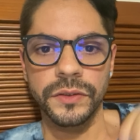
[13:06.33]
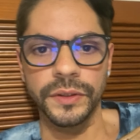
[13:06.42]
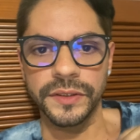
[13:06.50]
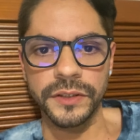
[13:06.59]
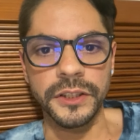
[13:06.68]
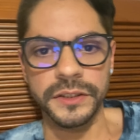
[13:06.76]
so
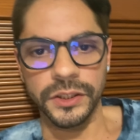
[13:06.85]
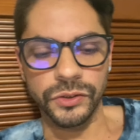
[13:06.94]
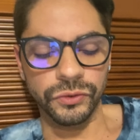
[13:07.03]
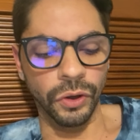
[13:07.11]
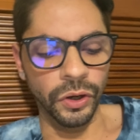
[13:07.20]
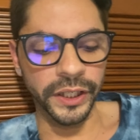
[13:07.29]
it's not that
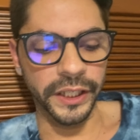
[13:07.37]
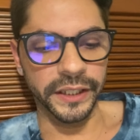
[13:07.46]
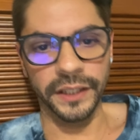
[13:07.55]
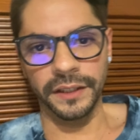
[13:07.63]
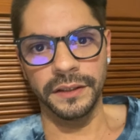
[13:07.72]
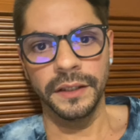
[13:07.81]
strong,
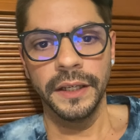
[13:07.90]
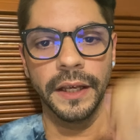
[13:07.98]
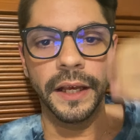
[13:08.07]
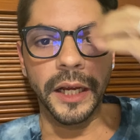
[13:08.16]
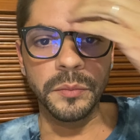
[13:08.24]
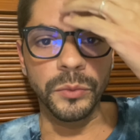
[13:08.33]
and
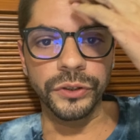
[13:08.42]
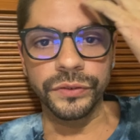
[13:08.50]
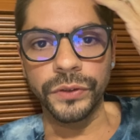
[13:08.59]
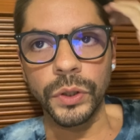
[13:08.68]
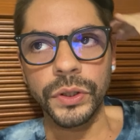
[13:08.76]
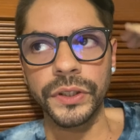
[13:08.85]
I'm more
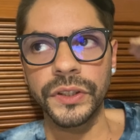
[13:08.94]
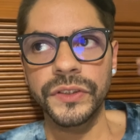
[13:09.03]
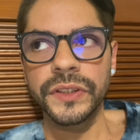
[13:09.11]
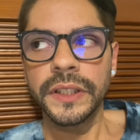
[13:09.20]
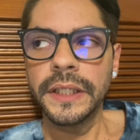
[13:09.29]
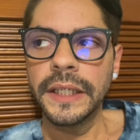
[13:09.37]
focused.